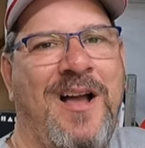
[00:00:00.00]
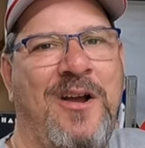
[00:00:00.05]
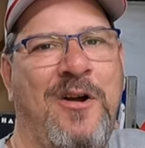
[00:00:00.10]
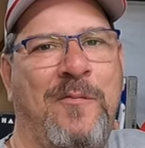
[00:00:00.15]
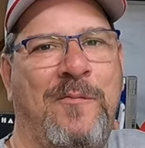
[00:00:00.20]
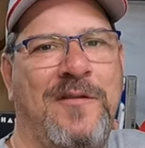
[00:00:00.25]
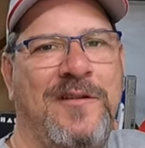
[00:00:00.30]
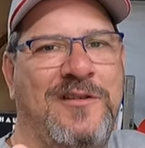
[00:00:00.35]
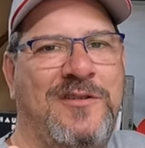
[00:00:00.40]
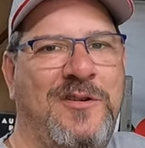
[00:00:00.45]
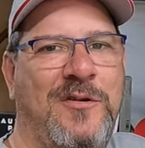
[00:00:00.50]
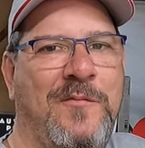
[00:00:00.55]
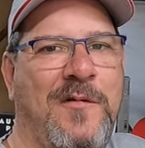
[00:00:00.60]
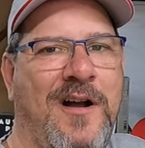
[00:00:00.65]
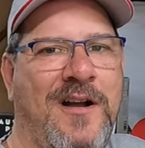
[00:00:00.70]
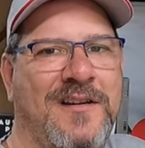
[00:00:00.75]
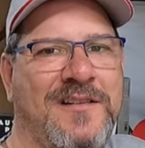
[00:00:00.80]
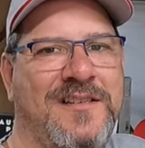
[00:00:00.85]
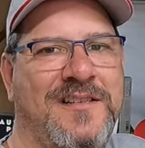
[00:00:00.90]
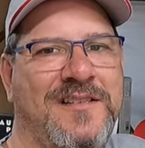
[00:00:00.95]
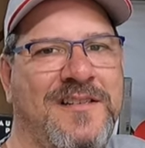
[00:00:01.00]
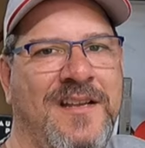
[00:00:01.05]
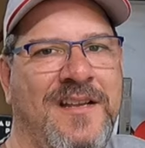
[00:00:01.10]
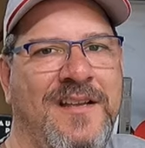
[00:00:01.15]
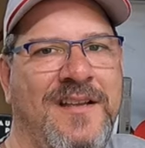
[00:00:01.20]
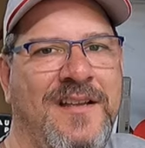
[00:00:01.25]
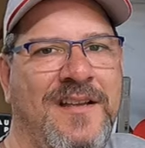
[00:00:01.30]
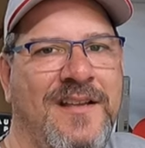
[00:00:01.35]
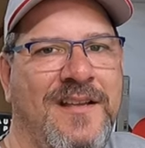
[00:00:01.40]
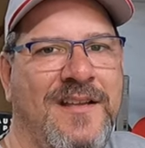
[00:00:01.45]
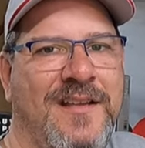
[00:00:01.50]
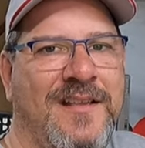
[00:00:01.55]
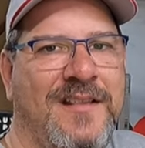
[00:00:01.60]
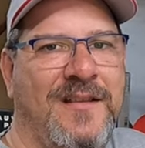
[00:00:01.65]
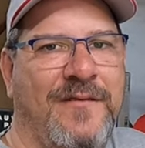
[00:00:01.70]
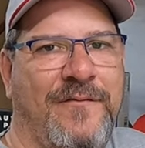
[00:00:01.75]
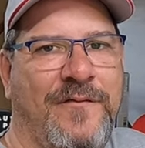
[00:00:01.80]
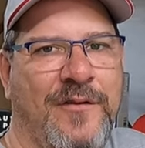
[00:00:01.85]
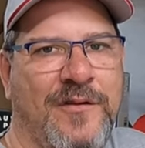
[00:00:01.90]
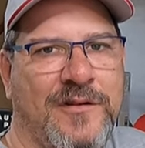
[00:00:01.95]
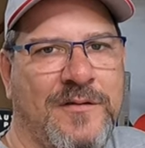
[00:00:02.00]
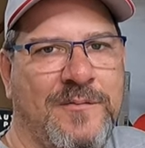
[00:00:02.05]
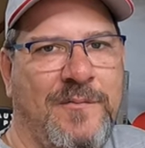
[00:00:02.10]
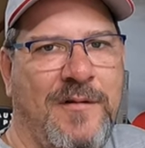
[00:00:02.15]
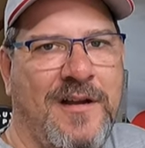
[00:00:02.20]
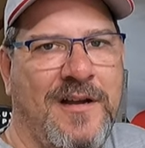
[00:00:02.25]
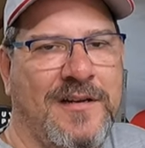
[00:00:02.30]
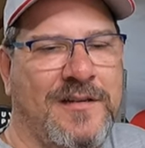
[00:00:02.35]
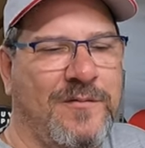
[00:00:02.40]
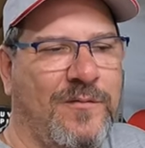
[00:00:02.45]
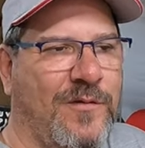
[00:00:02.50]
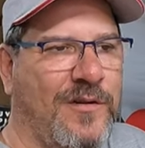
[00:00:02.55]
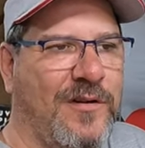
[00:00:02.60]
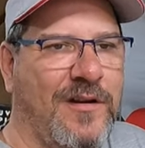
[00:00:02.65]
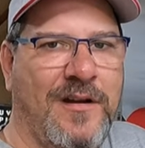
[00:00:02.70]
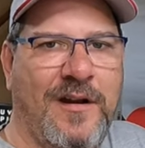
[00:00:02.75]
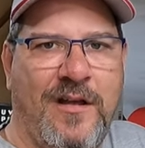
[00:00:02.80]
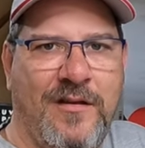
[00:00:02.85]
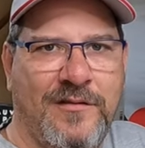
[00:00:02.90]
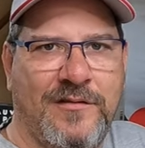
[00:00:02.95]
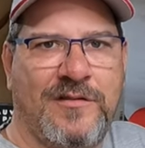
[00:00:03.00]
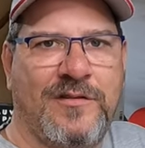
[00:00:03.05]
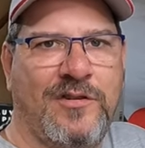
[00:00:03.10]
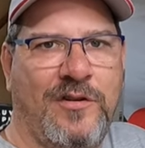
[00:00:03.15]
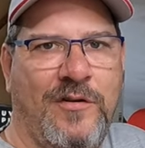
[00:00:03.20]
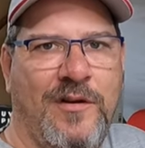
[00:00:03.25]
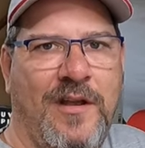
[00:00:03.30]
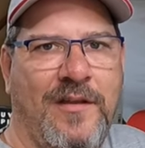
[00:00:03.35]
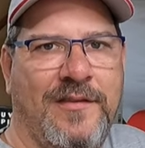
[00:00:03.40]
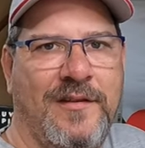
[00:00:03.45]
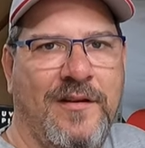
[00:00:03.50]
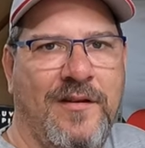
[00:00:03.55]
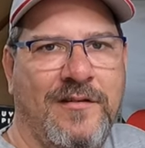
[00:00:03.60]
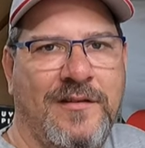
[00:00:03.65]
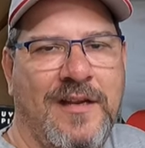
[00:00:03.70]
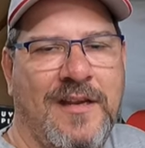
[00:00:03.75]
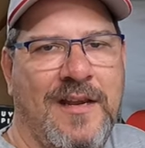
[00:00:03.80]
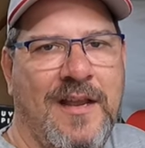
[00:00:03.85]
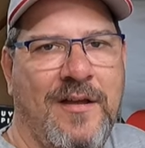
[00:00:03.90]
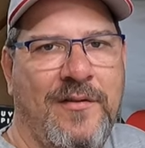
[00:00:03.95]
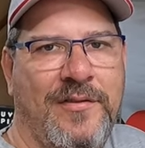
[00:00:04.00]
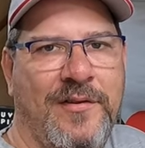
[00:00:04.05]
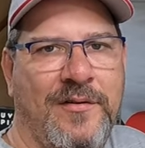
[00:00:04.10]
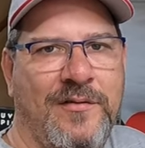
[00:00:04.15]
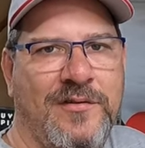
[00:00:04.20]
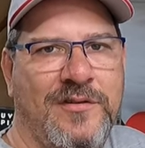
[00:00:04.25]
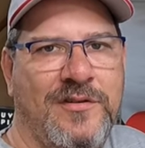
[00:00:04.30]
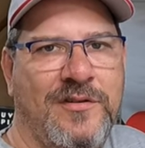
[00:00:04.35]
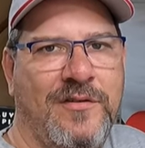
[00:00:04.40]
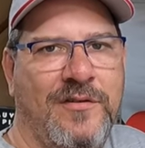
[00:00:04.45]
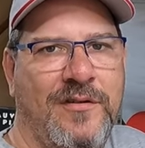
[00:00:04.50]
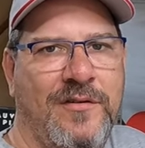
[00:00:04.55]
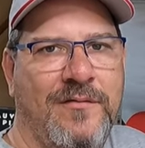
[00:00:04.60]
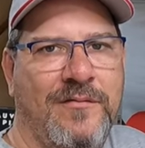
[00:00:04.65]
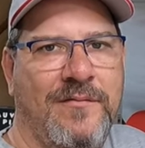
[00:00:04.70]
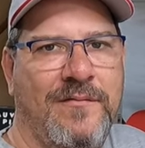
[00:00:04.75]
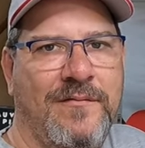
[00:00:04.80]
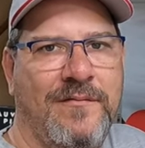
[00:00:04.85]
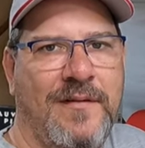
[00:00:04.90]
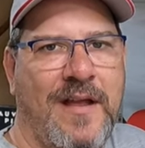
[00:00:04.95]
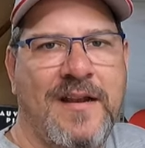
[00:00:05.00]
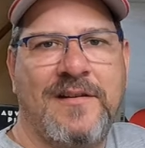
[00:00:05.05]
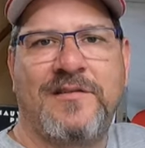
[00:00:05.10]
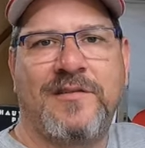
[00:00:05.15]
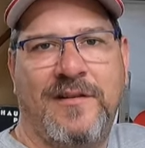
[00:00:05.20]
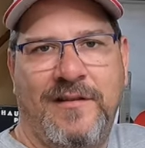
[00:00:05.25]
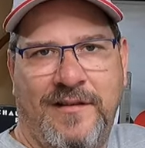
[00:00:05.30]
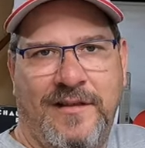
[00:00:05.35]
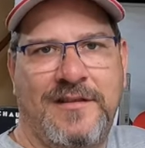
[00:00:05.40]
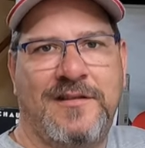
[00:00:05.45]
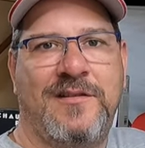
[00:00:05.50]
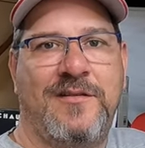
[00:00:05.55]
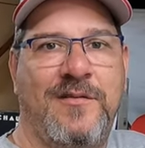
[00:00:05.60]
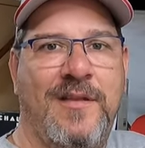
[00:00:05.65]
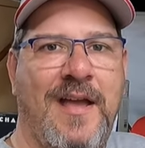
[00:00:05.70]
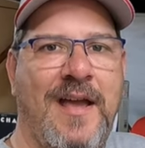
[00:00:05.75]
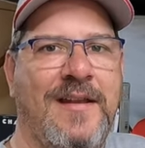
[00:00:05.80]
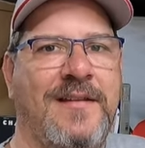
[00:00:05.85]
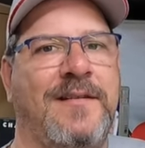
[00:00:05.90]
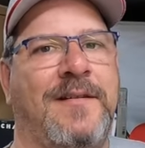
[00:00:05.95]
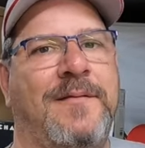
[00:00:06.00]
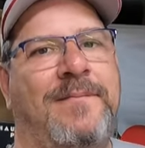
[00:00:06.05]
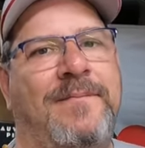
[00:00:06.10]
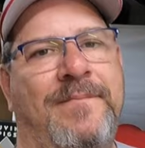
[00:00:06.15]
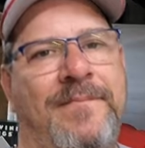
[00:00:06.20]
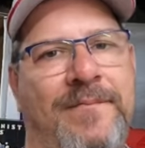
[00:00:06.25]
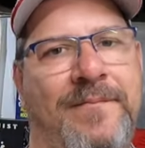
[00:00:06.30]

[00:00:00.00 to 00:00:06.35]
I opened two boxes. The first box, we're gonna. I'll show you out there. I'll take you out there and show you. Actually, let's do that.